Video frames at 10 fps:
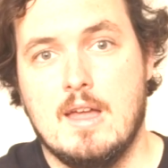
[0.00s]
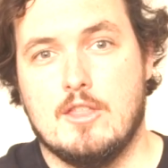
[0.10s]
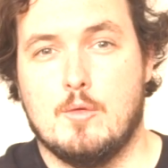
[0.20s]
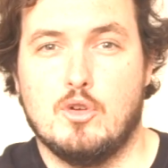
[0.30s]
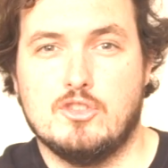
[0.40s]
the
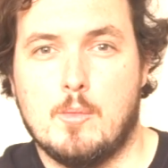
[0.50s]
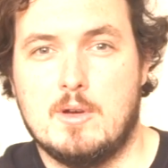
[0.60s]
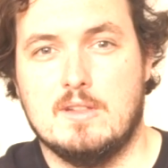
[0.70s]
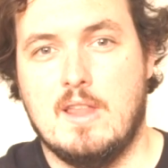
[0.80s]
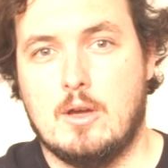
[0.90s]

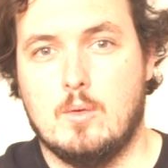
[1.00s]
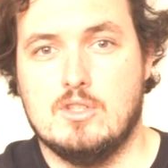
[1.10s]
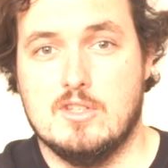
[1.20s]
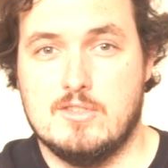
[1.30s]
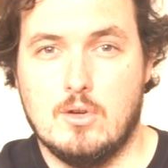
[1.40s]
predominant language
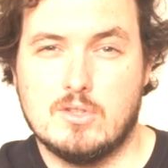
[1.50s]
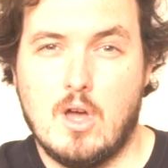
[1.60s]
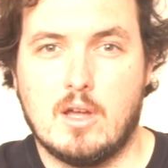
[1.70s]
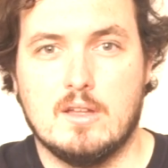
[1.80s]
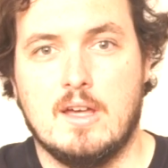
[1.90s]
is your
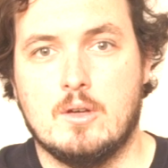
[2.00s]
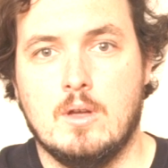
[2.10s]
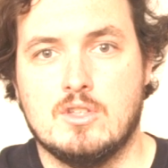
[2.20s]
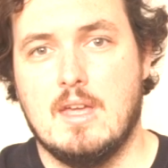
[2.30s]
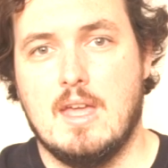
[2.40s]
target language,